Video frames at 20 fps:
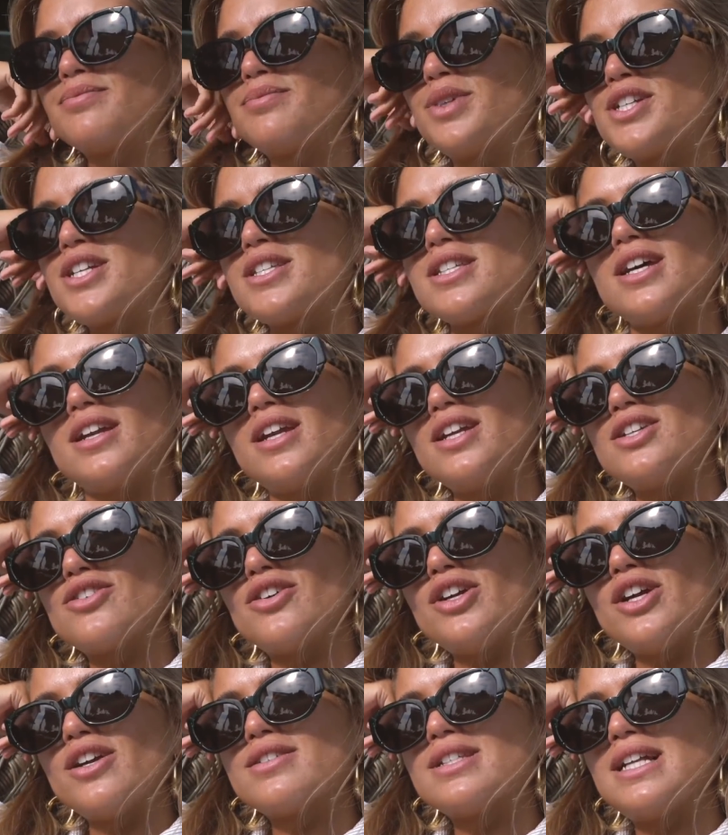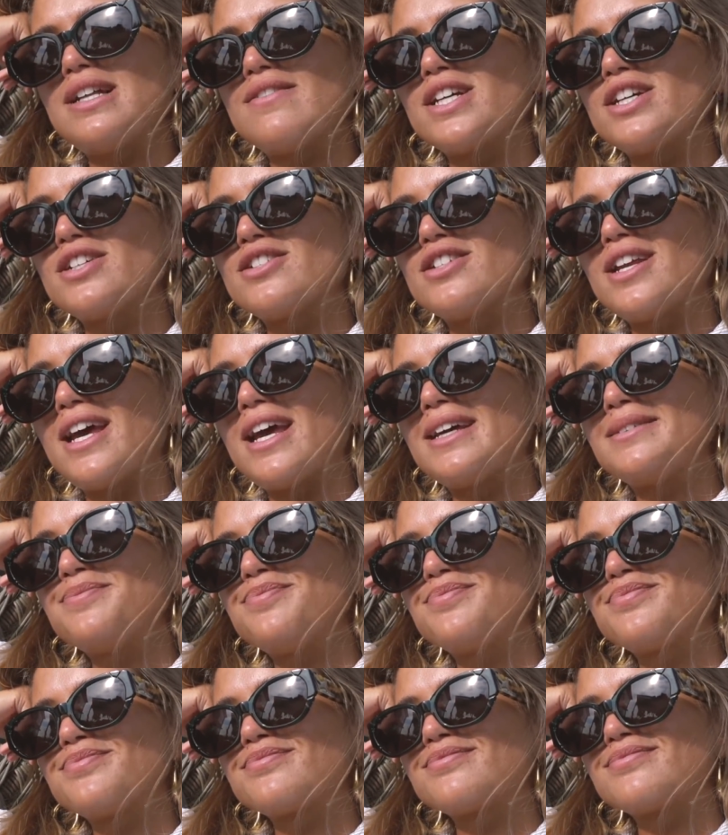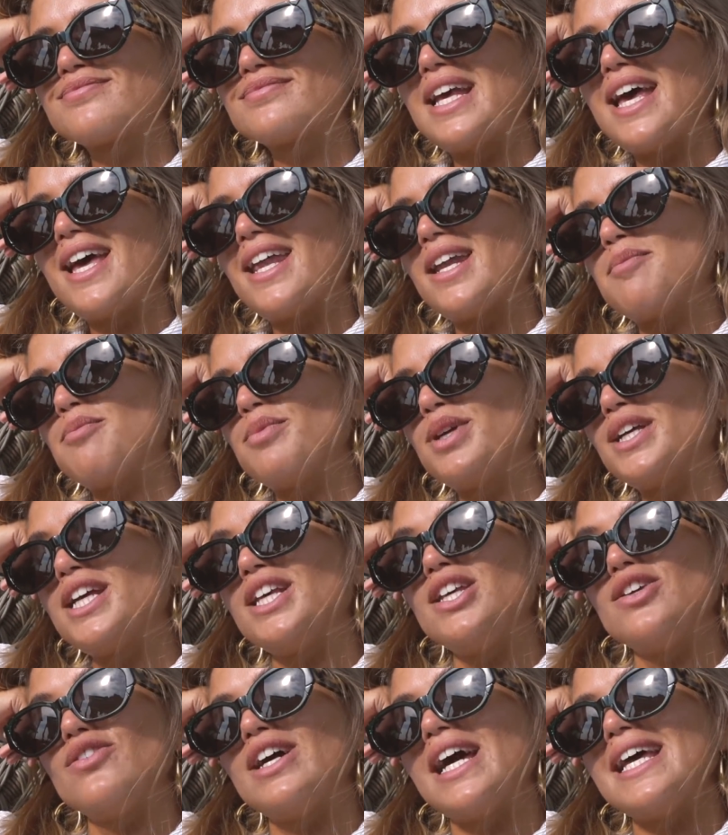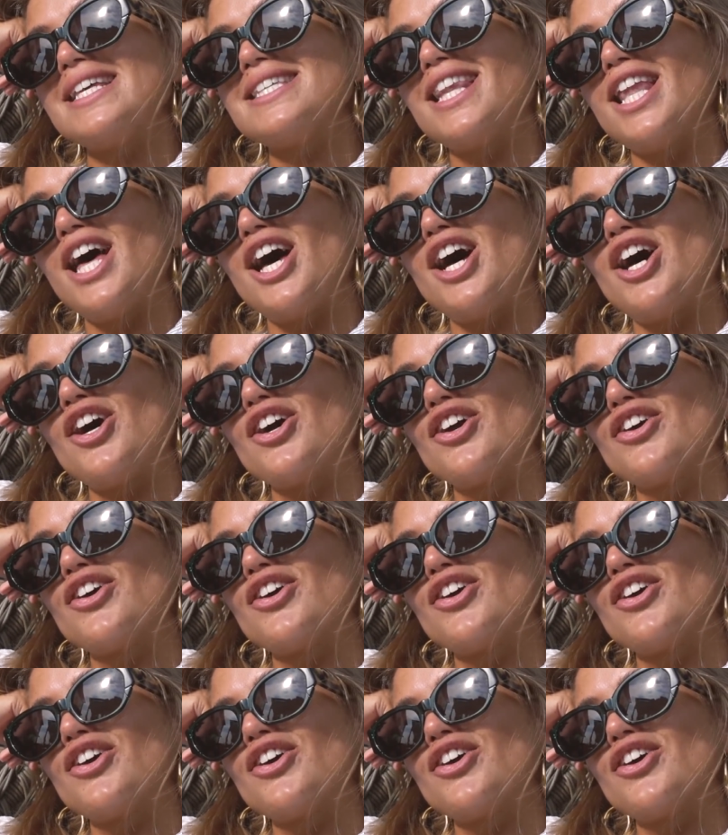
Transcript: we're just gonna enjoy ourselves here today, and I'm bringing you guys along.